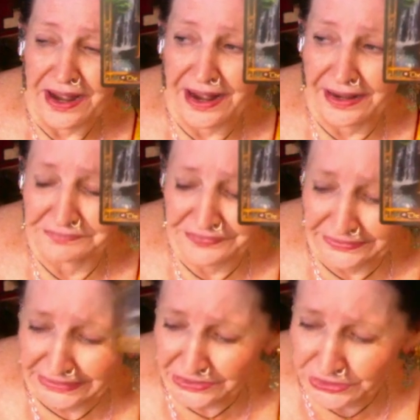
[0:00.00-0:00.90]
i'm
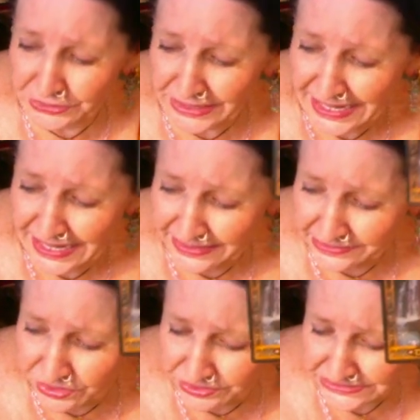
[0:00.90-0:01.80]
feeling alone and
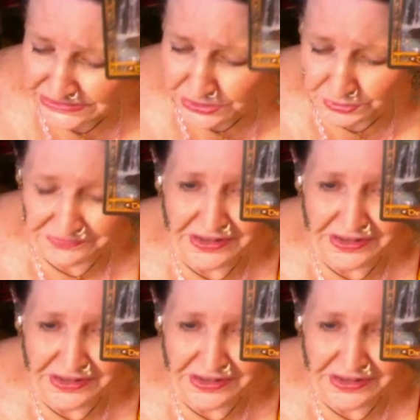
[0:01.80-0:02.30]
also we've